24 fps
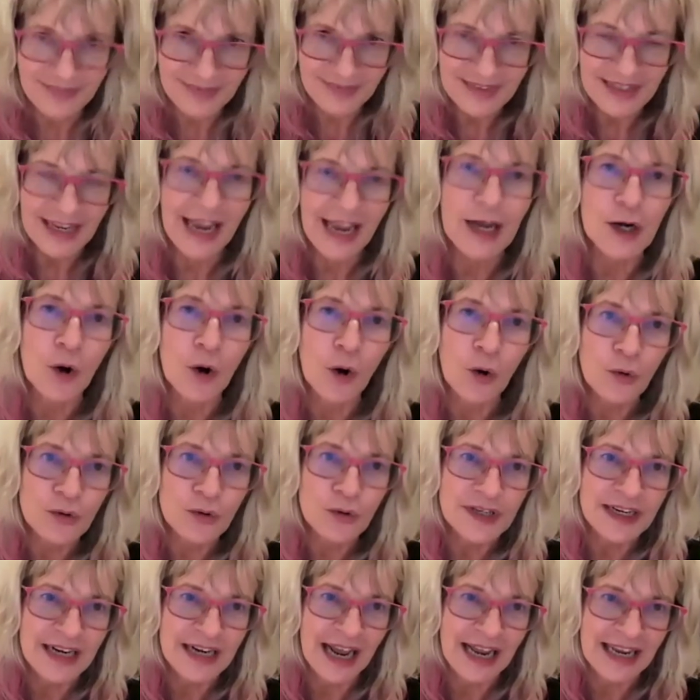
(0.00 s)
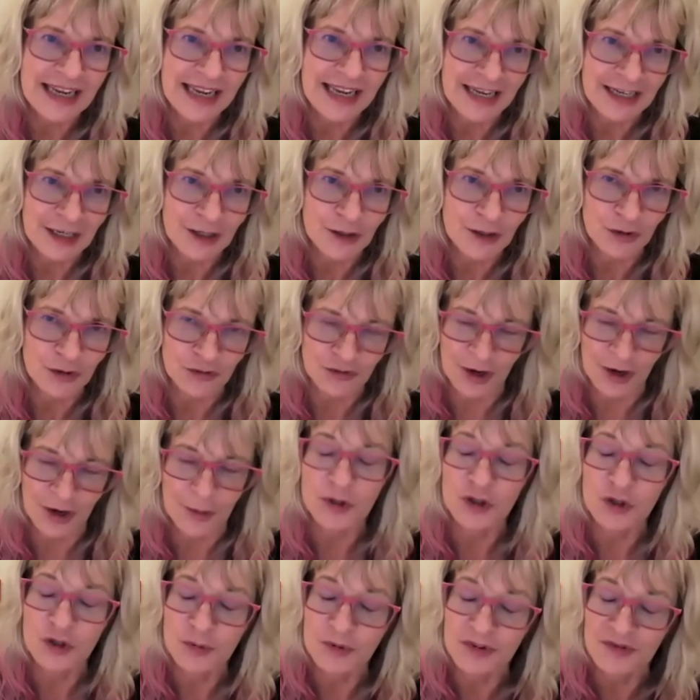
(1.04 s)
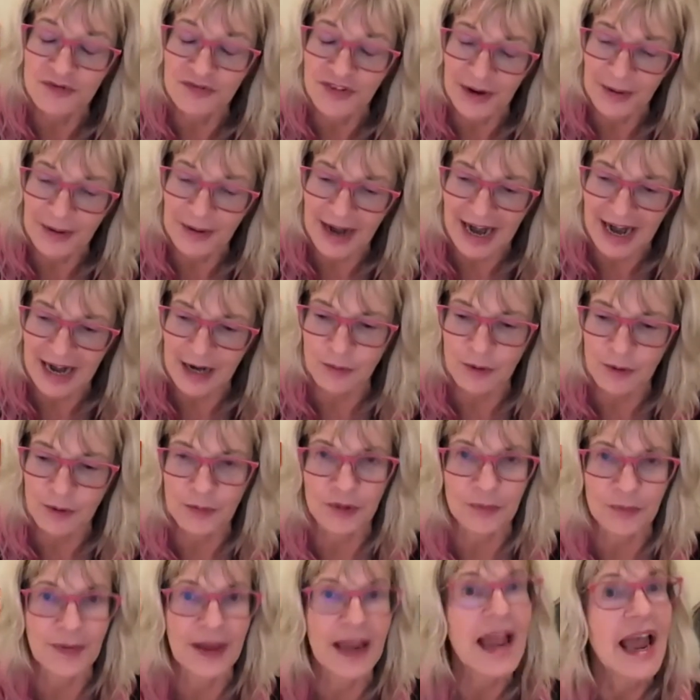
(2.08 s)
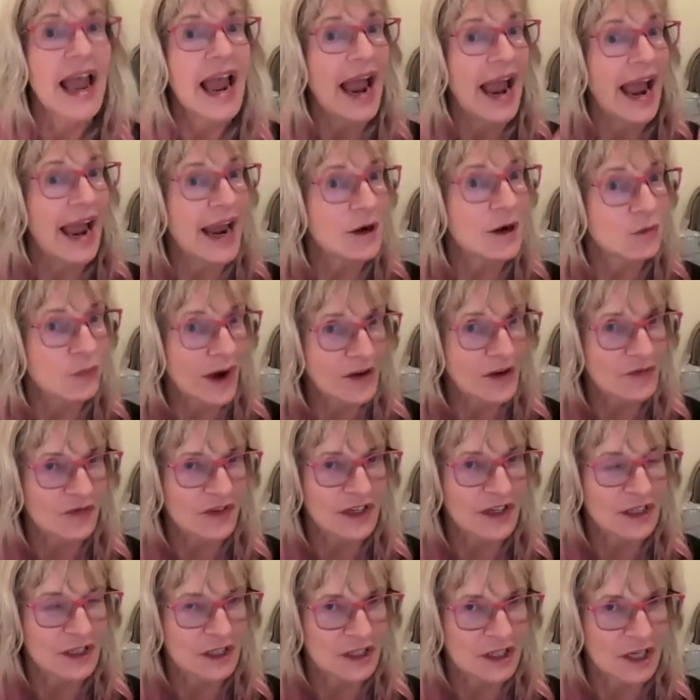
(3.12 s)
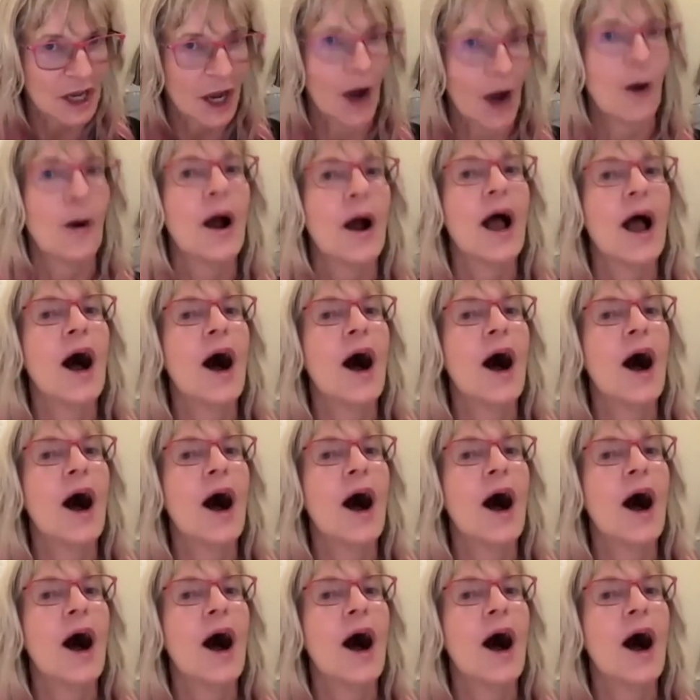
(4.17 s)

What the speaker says: And oh, did I get into trouble. She was very angry with me, and rightfully so.